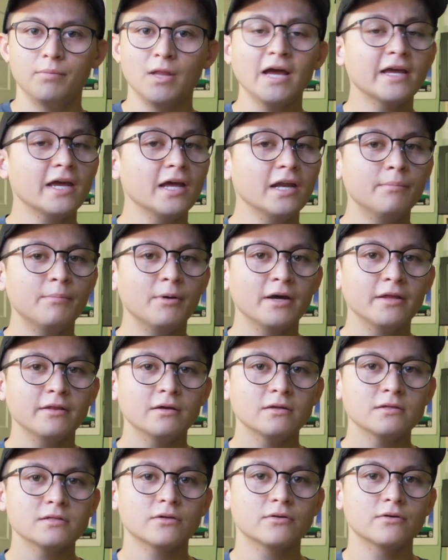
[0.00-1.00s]
Black-headed
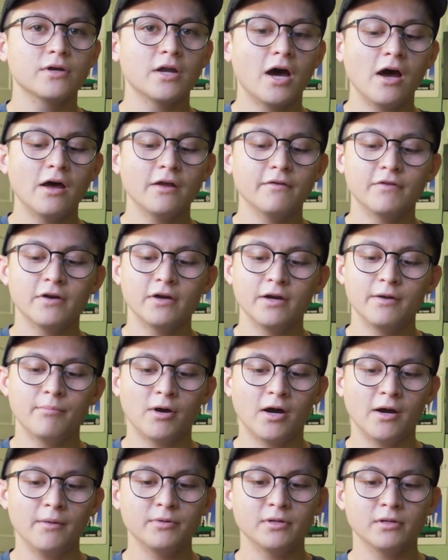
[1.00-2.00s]
pythons are not very
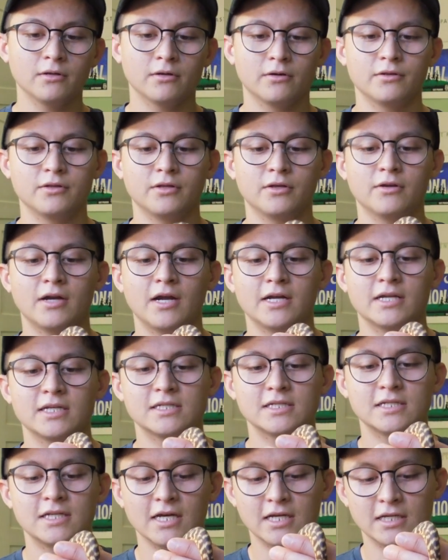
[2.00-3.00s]
popular in the United
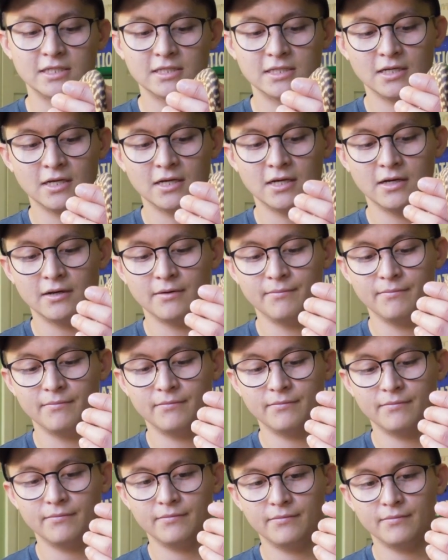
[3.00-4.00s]
States,
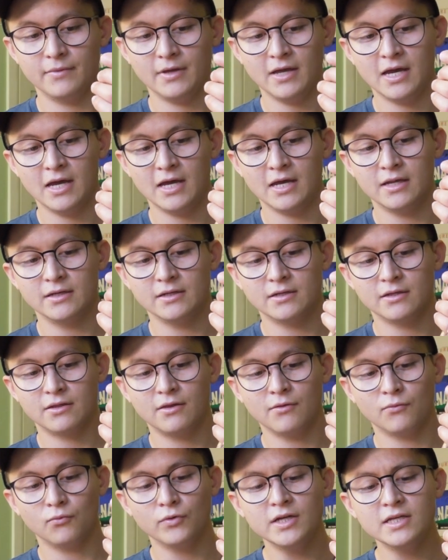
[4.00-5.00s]
and
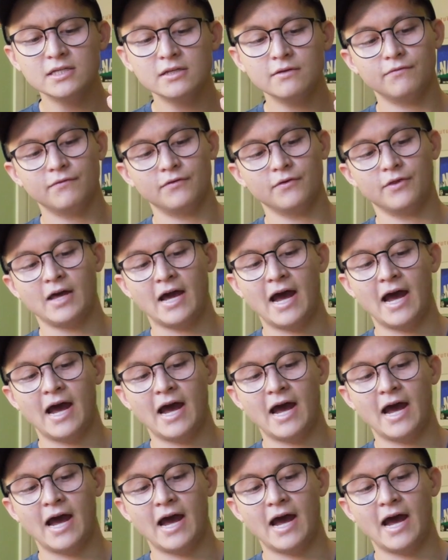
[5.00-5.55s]
the reason for